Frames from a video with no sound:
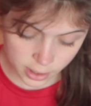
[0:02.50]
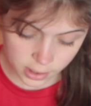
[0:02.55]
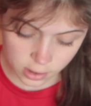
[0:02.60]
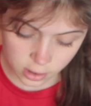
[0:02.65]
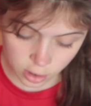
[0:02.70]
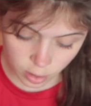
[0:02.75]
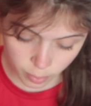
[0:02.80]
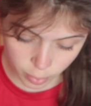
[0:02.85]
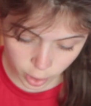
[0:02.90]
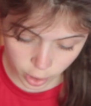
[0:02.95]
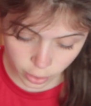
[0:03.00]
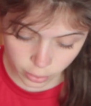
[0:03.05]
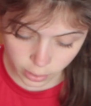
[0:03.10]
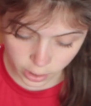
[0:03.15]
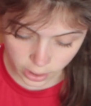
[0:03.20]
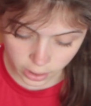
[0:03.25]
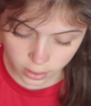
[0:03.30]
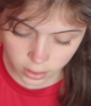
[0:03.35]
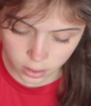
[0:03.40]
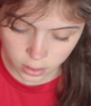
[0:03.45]
super
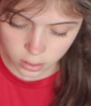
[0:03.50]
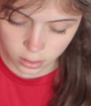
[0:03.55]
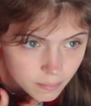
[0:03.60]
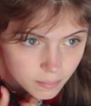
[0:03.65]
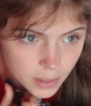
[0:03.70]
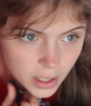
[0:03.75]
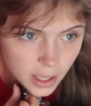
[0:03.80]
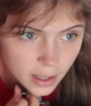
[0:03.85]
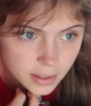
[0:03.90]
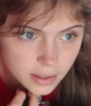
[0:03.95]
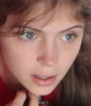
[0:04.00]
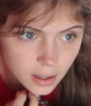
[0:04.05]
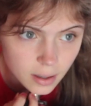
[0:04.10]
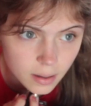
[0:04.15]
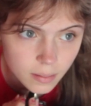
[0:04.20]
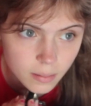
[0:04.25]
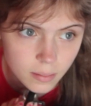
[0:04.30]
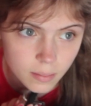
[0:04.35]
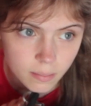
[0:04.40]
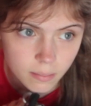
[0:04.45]
unique because of
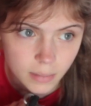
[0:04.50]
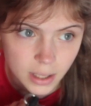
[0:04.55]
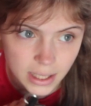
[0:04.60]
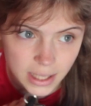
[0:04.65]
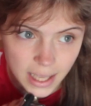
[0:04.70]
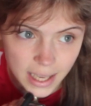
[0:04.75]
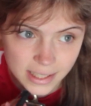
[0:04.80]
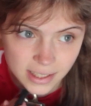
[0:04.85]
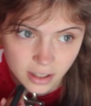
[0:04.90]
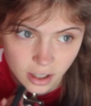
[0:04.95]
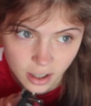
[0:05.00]
my last